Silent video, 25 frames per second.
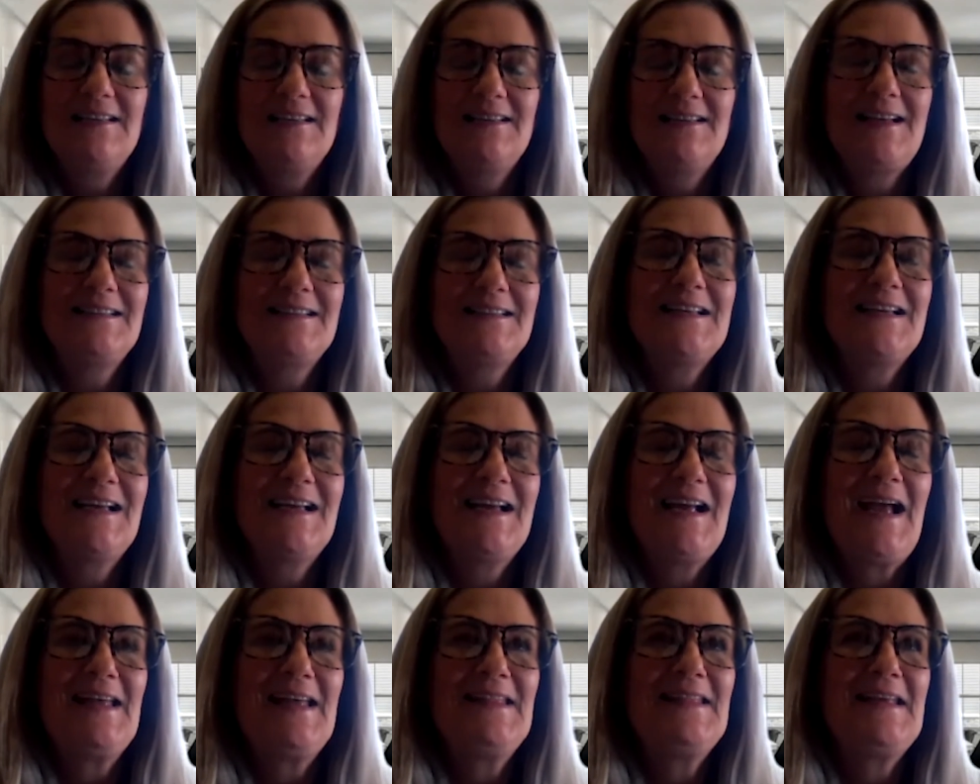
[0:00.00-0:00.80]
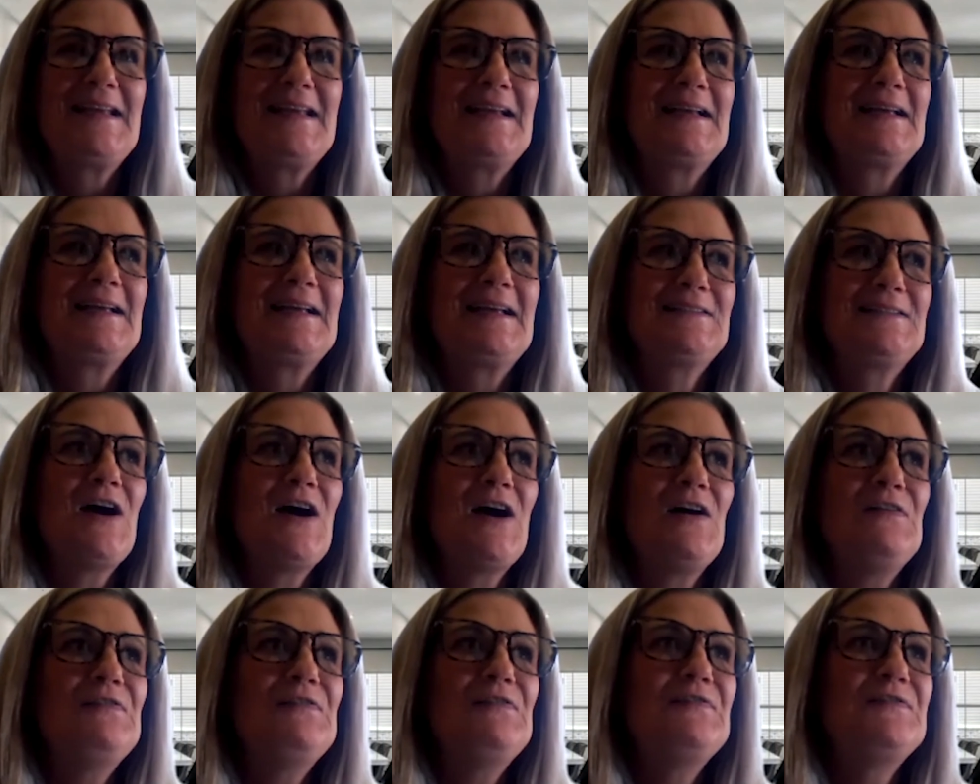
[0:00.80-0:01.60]
that's I think
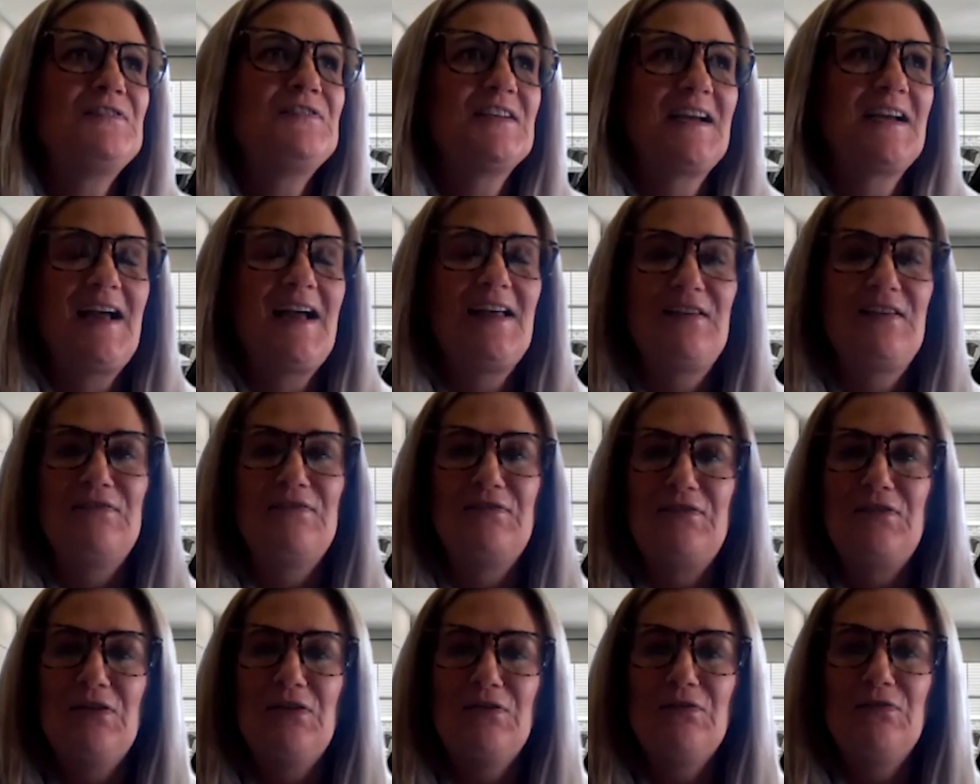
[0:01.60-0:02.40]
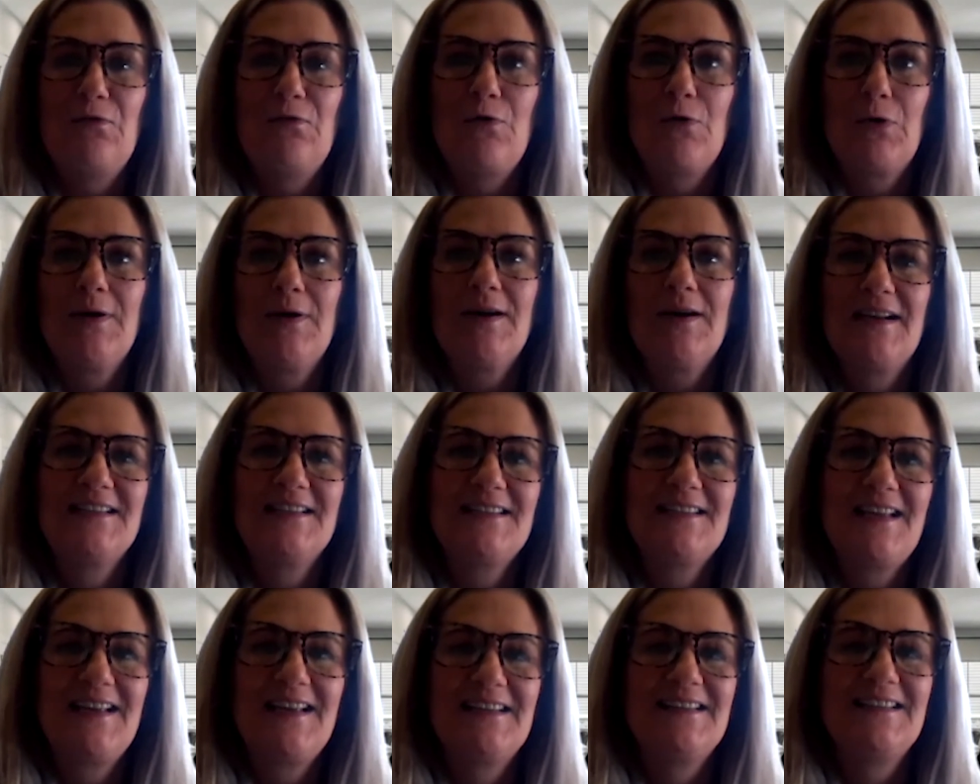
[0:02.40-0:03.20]
tough to kind of look forward
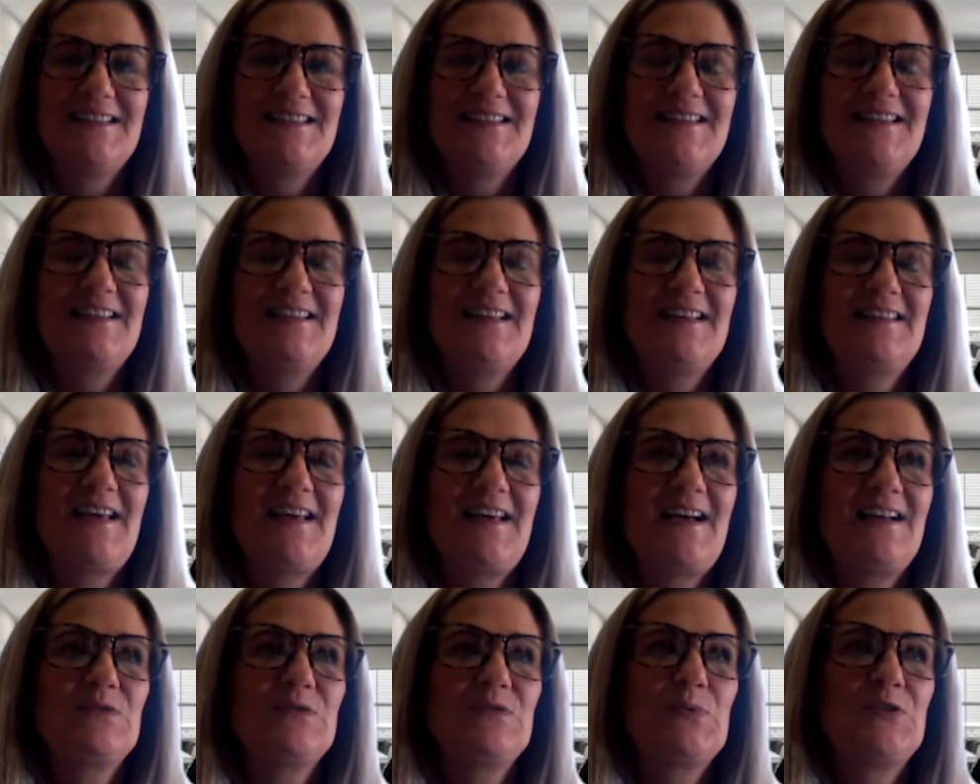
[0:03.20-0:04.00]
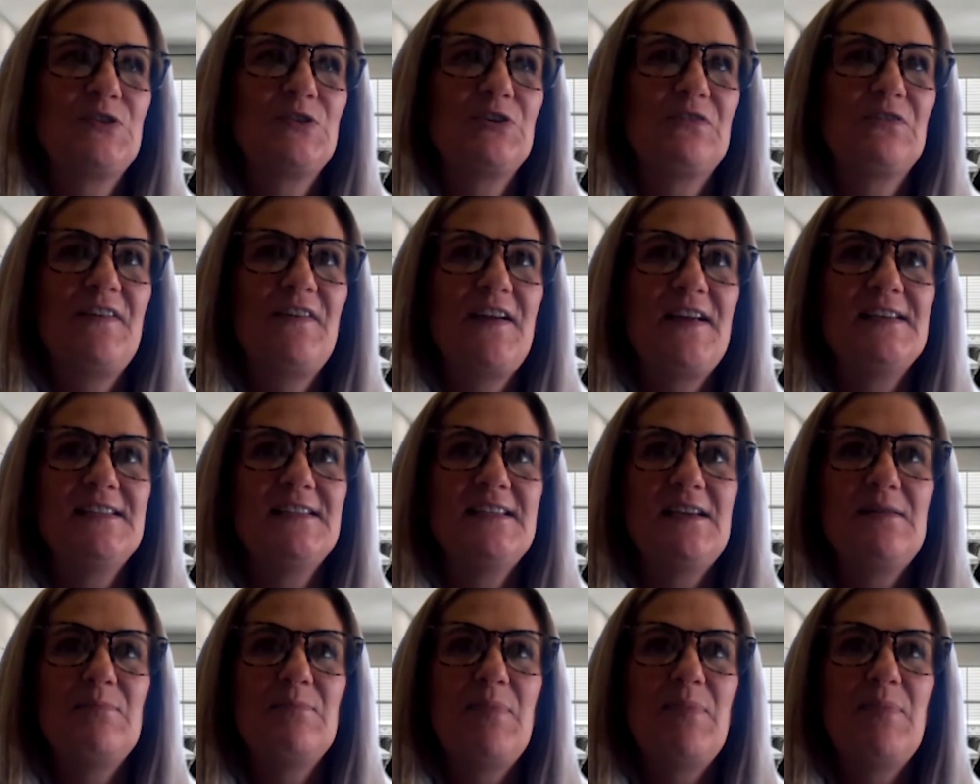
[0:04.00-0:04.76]
and see that that's what you're facing.